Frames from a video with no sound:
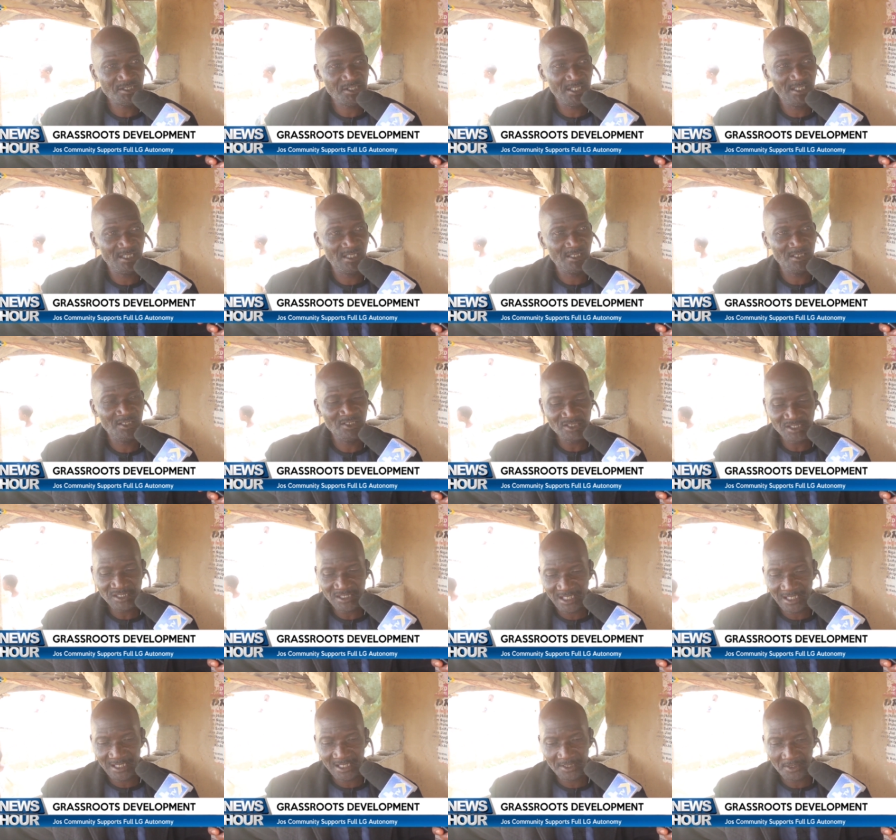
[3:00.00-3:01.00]
bring much
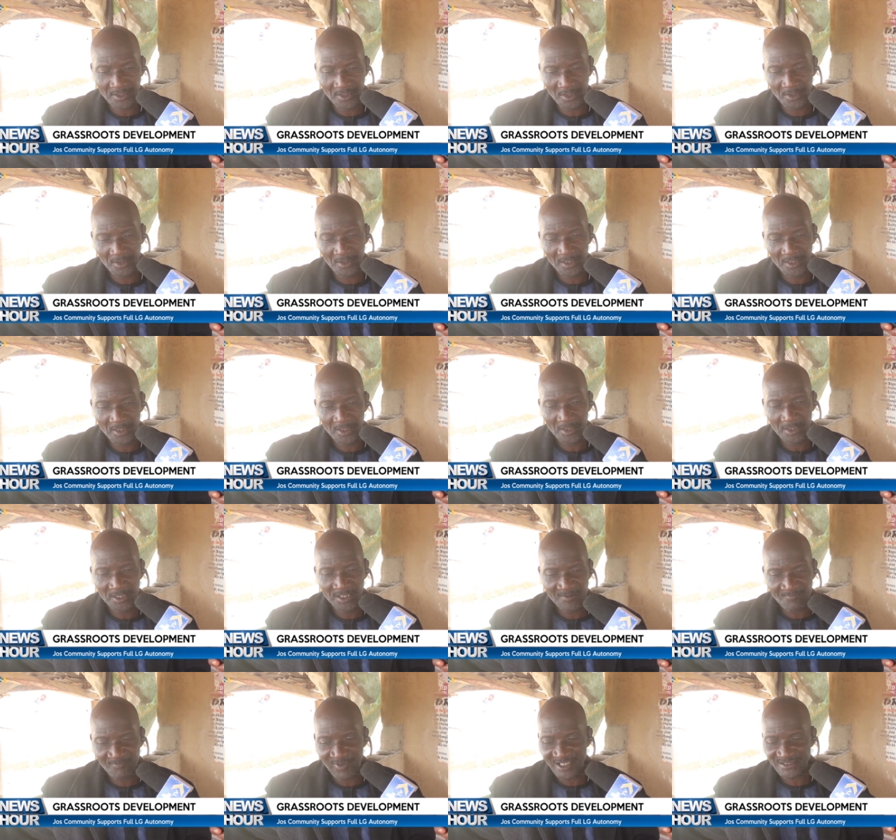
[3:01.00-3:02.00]
needed progress
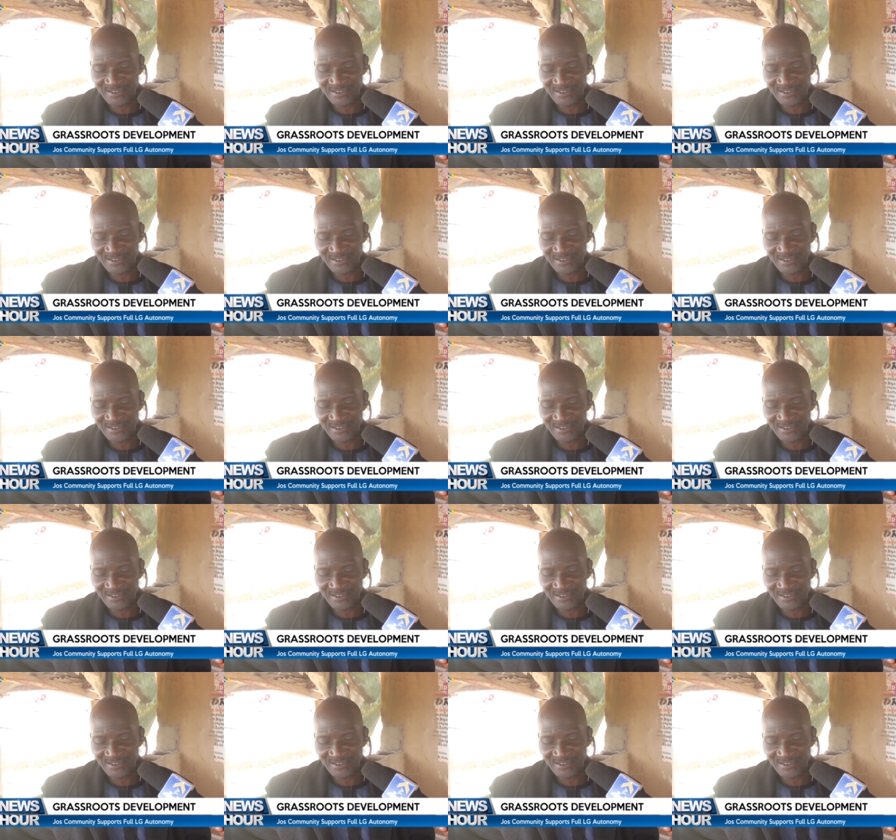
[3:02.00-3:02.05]
to their